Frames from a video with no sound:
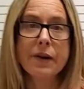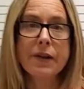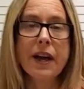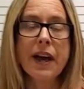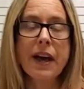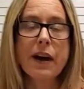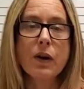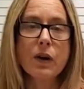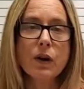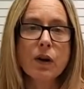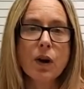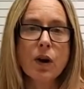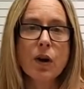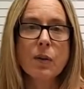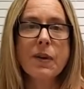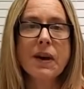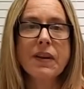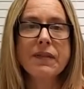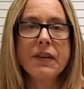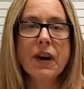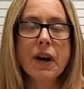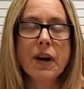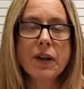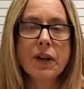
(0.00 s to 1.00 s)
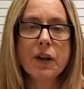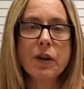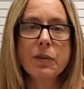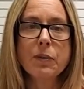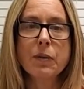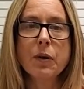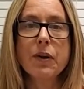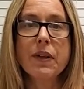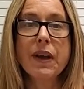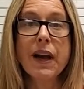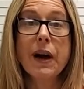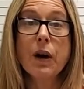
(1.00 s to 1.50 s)
The alcohol by volume,
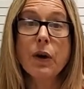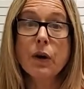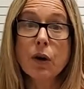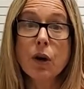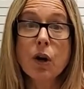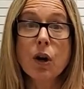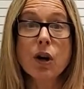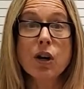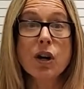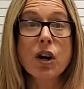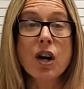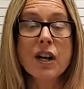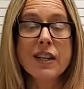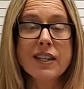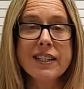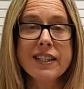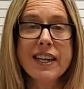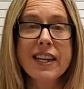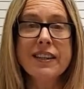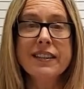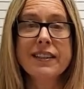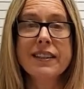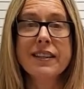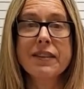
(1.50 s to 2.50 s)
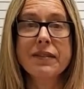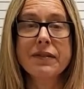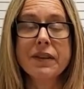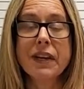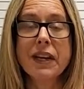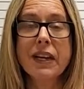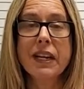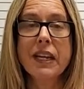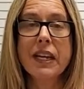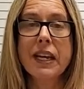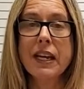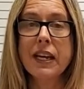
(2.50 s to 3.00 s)
or the alcohol content of
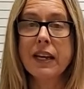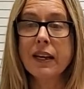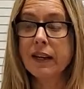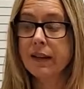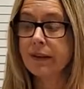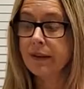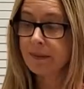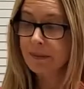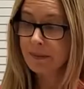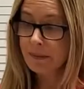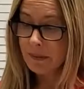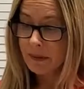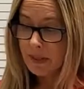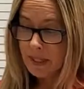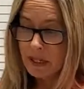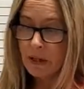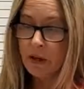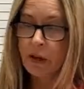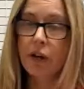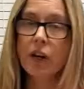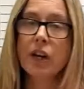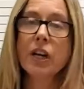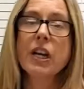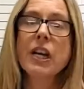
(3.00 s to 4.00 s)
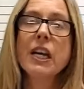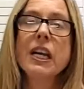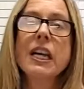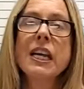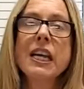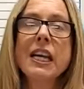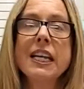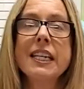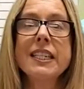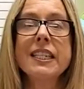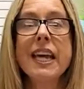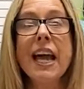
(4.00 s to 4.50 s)
any liquor,
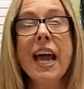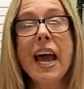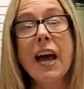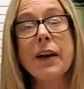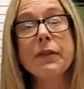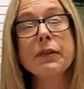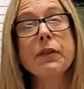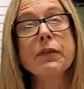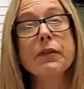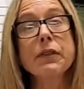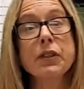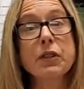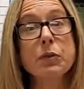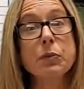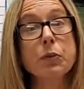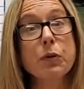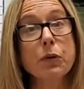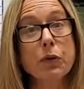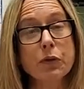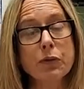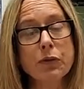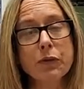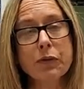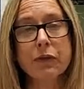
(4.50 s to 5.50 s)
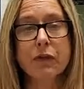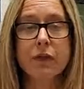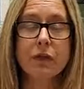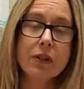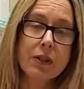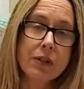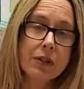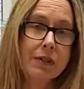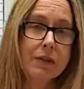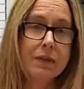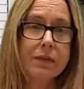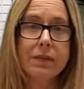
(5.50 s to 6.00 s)
is half of its proof.
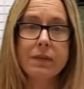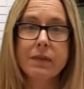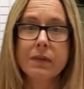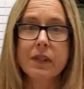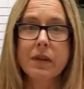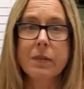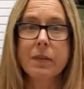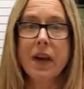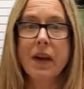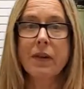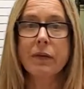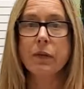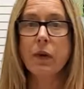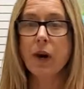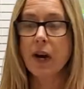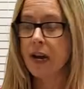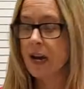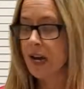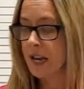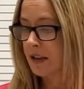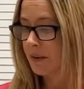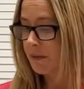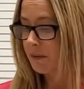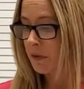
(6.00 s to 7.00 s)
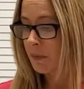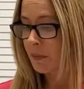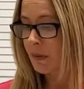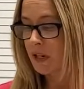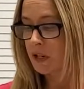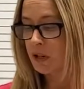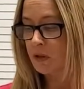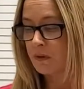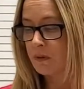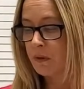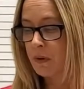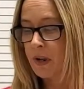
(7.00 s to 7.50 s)
Just some FYI
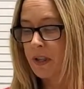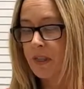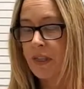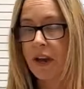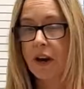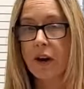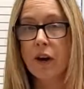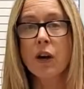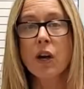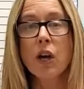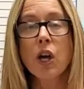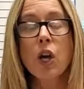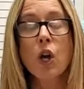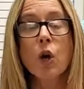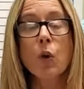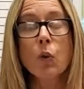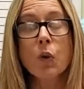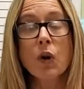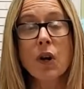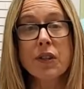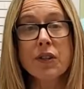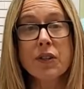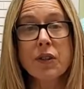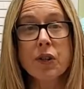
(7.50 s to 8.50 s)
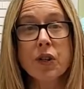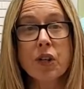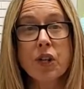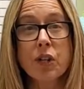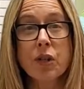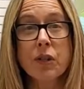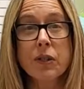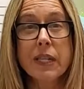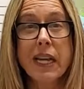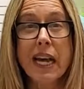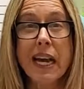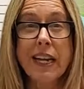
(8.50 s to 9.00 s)
information for you there. We're also going to
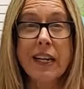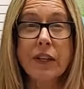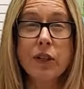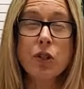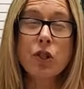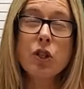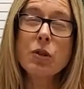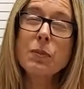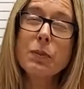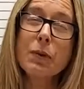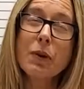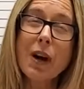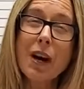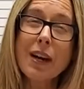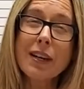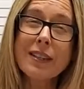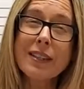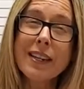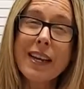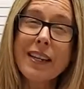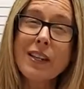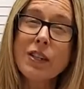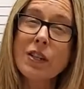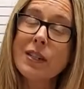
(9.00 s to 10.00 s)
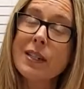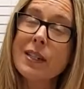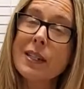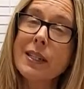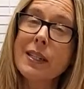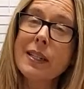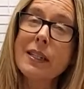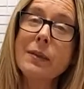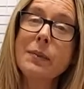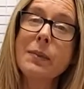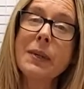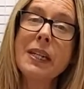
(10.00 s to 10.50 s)
use hydrogen peroxide just a
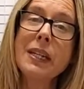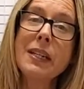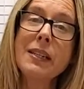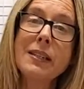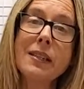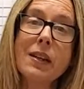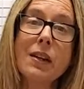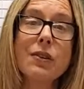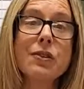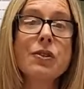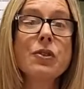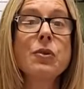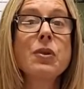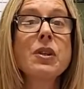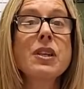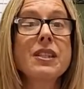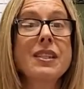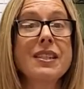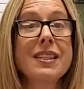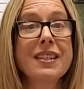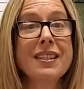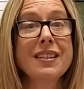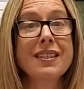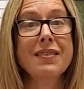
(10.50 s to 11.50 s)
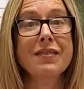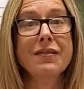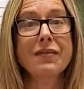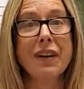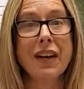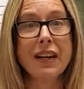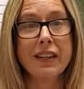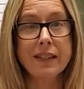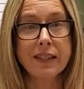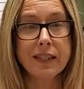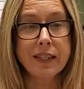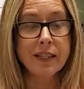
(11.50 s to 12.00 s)
little bit. It's also a
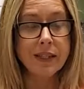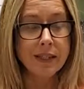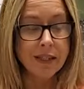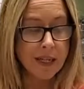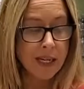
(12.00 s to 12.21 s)
disinfectant.